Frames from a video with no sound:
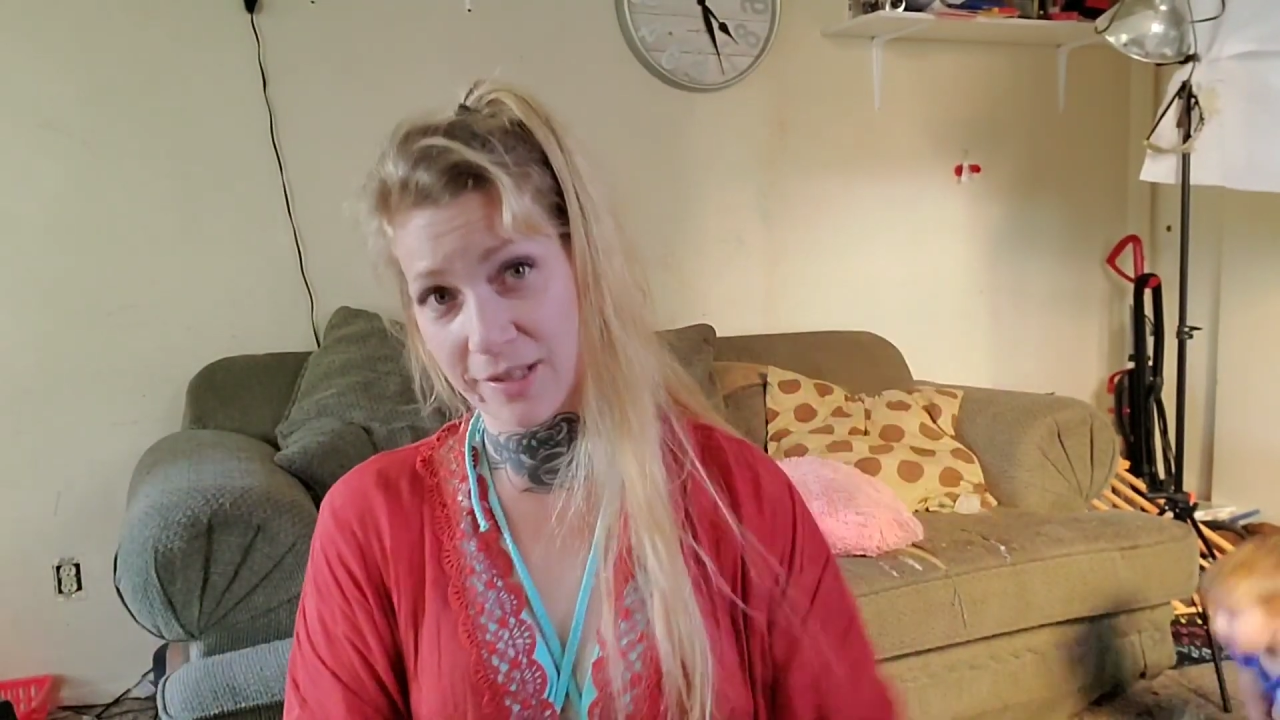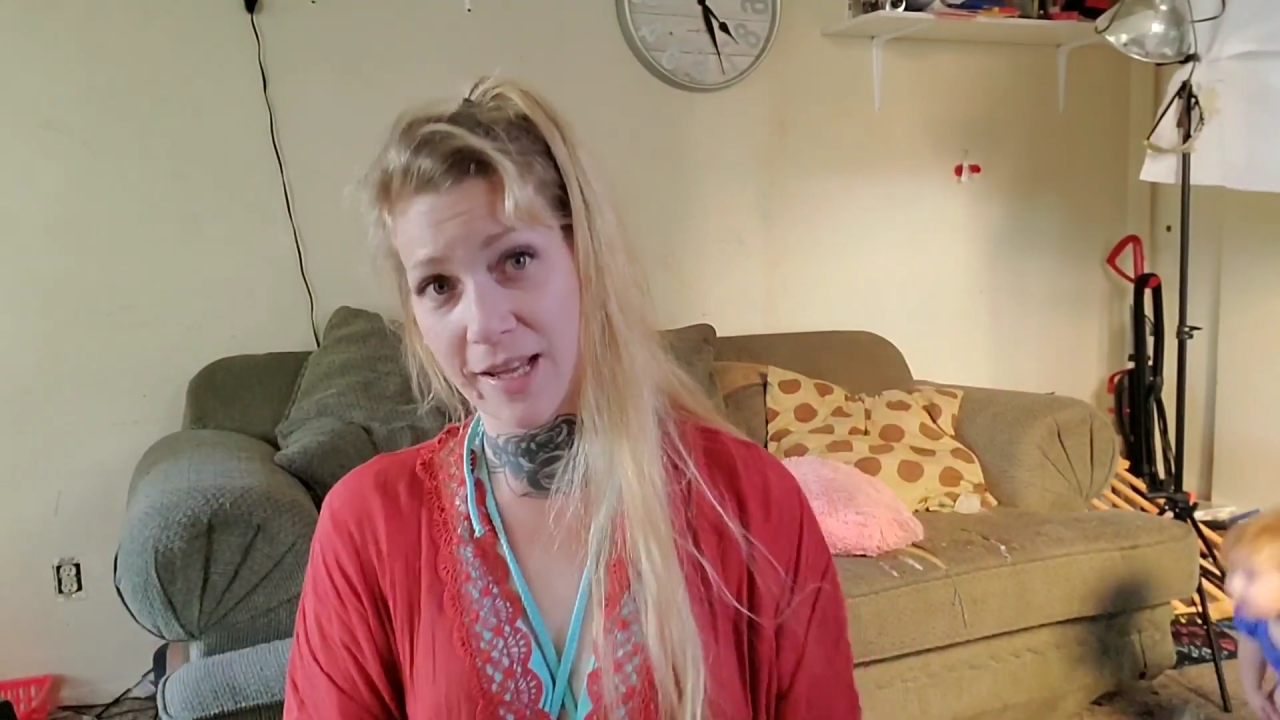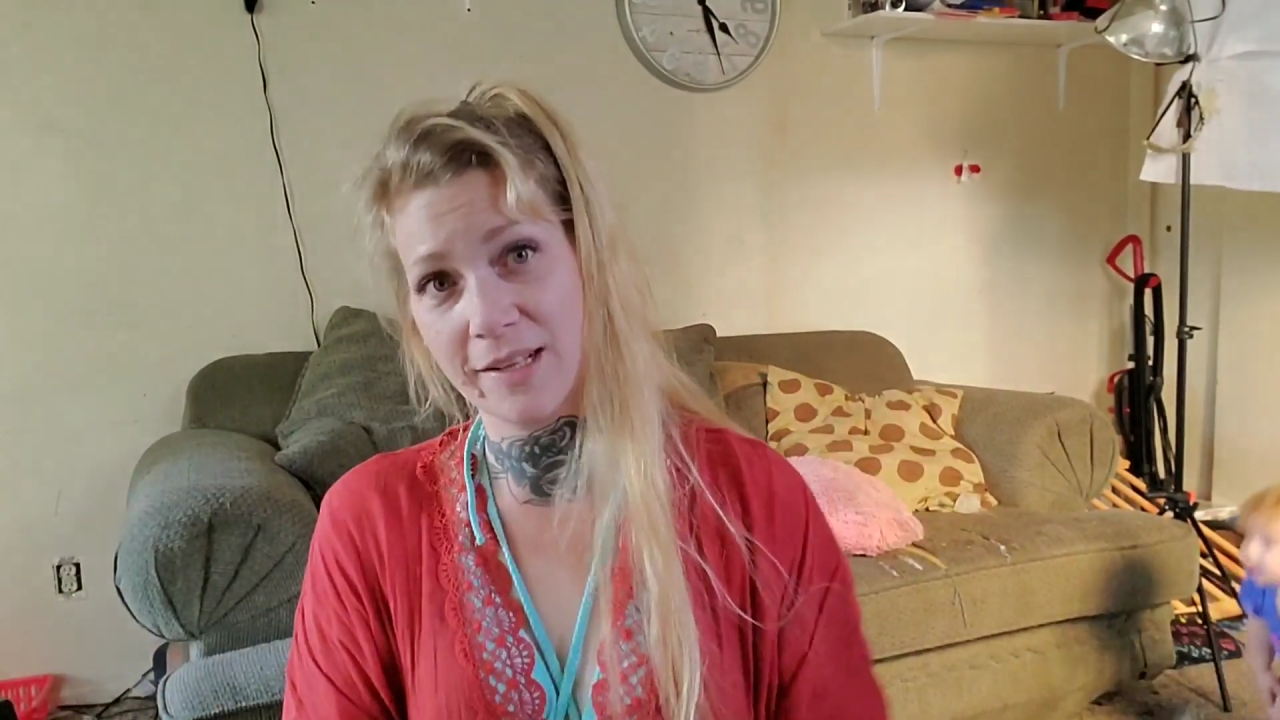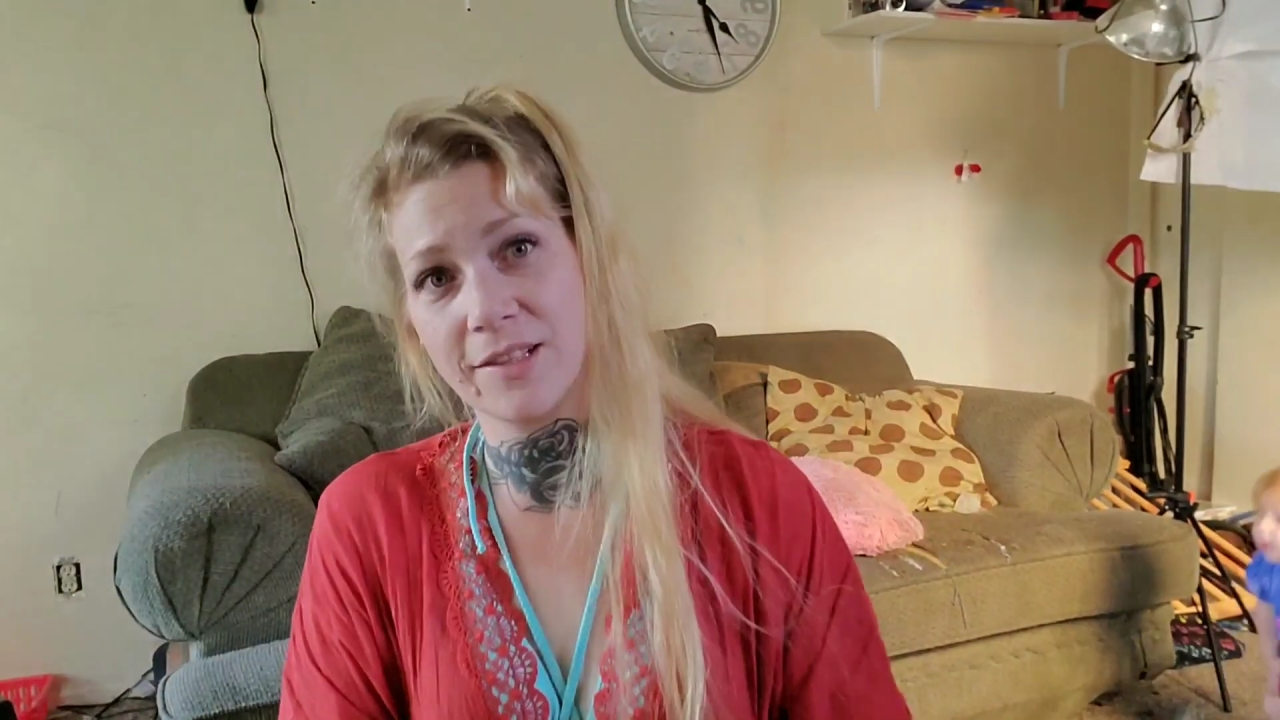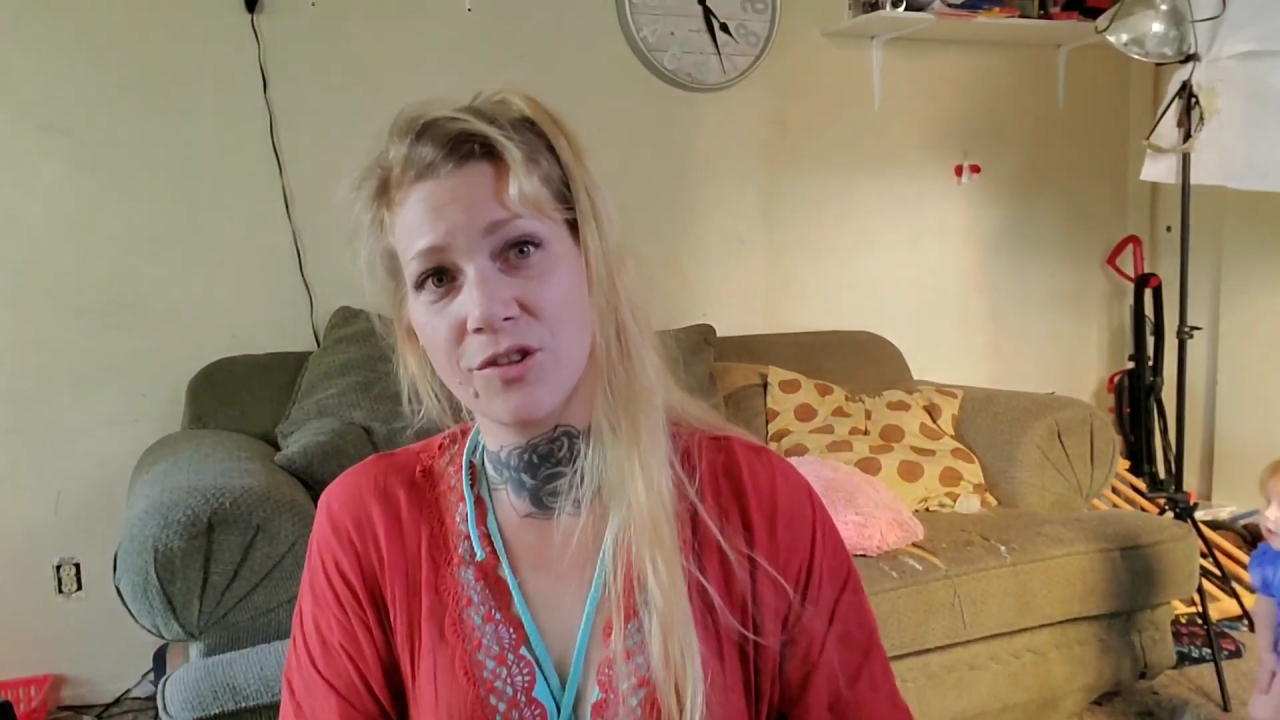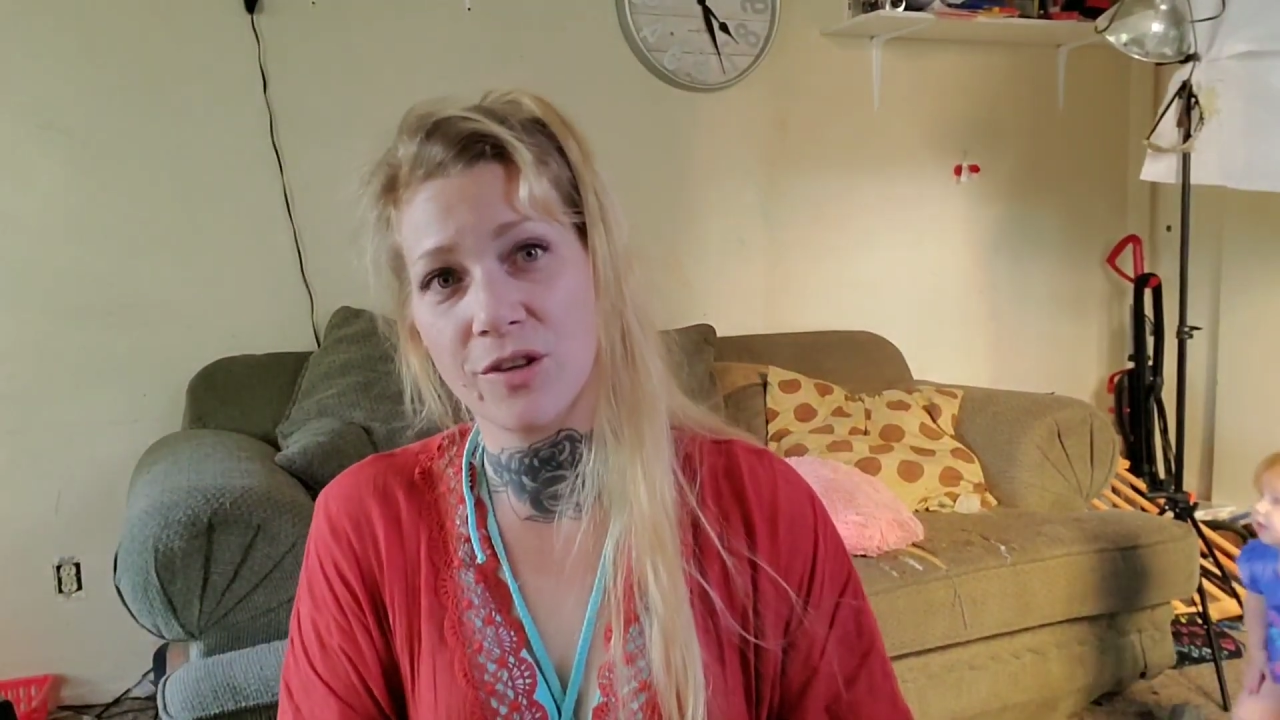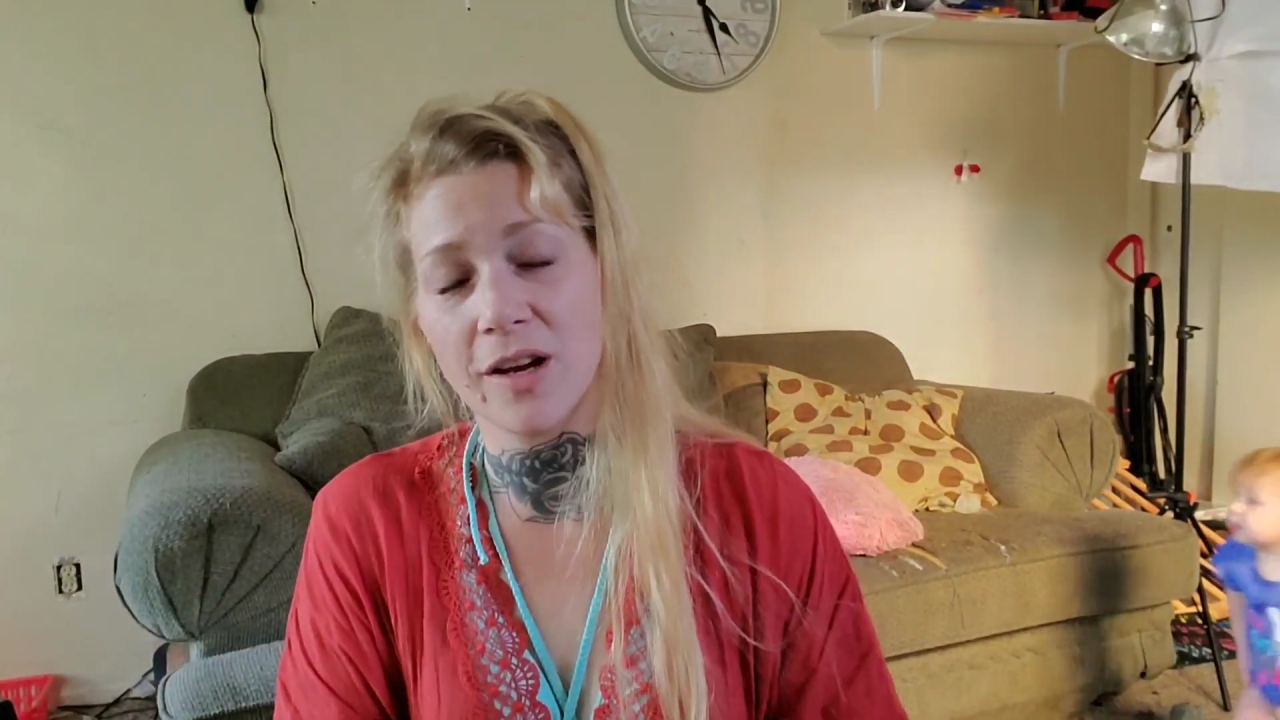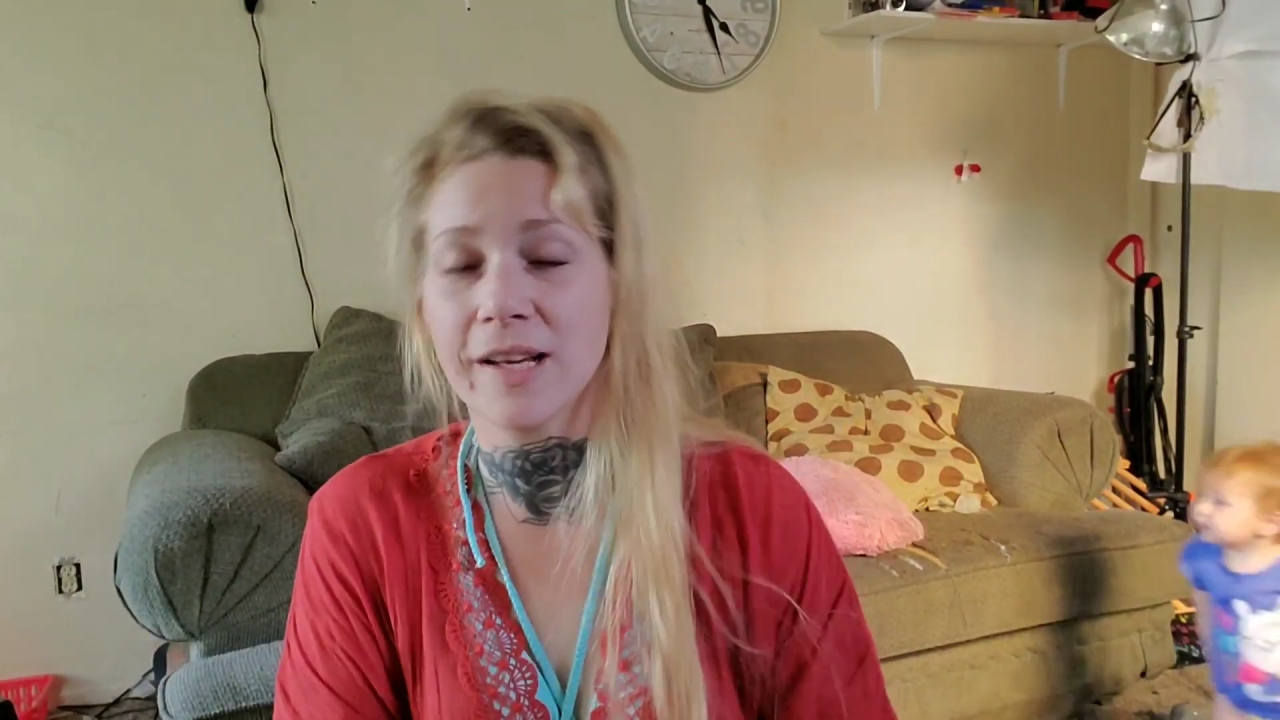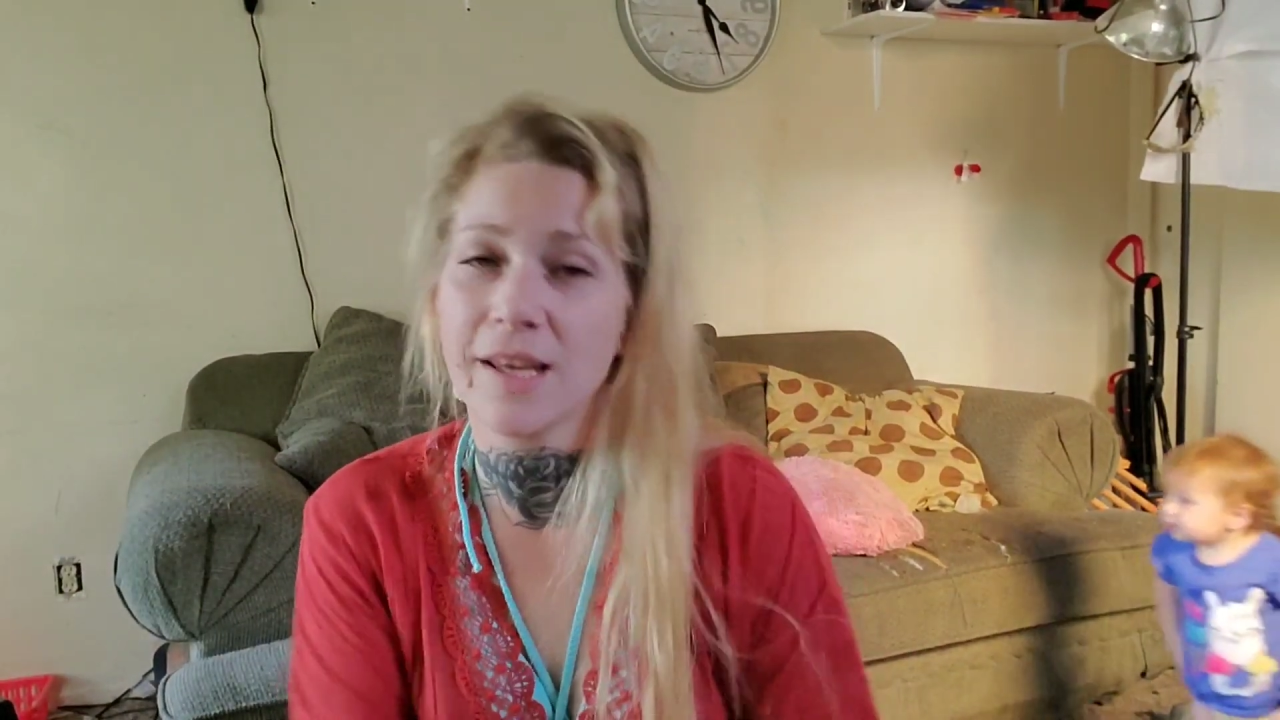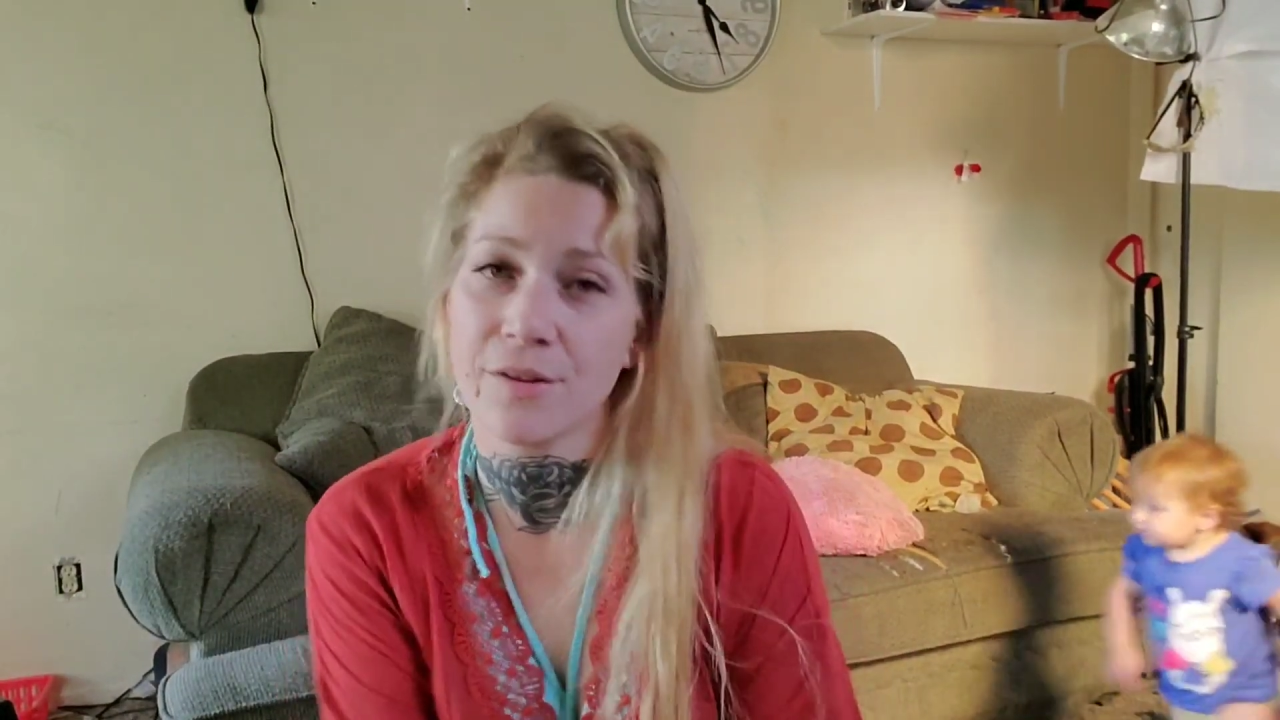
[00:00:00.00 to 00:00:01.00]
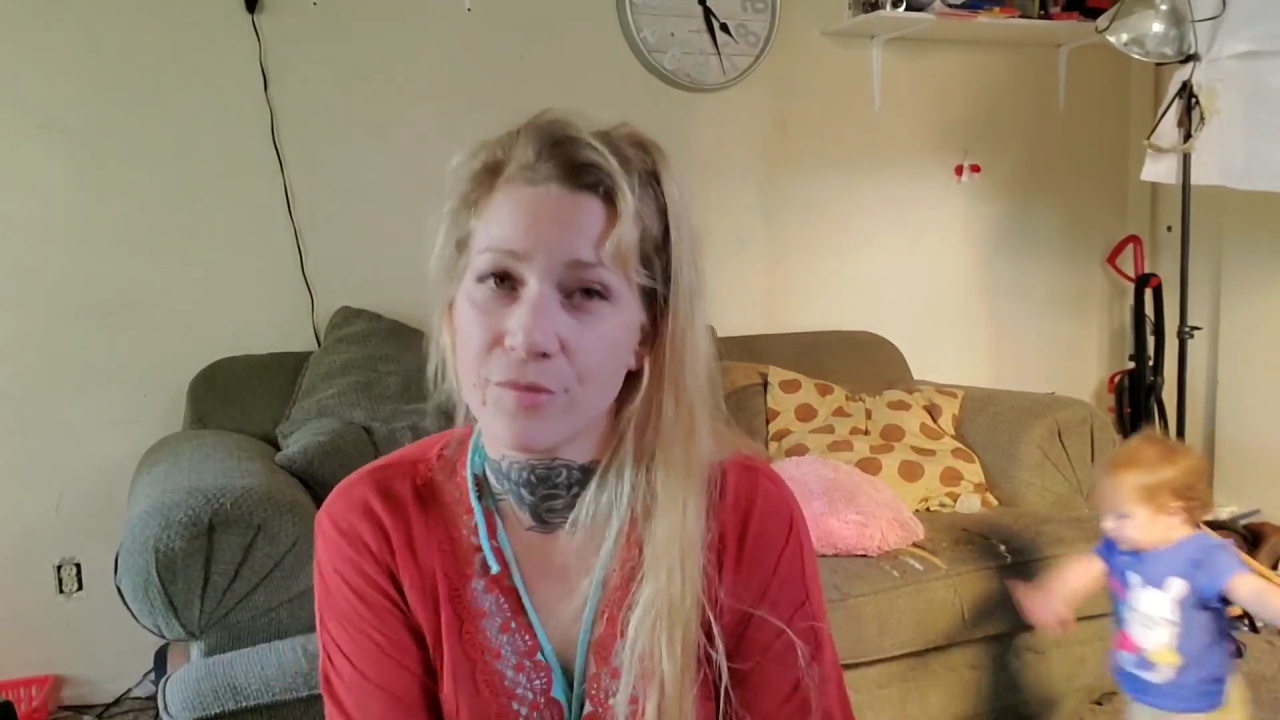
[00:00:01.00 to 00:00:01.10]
things that you got to get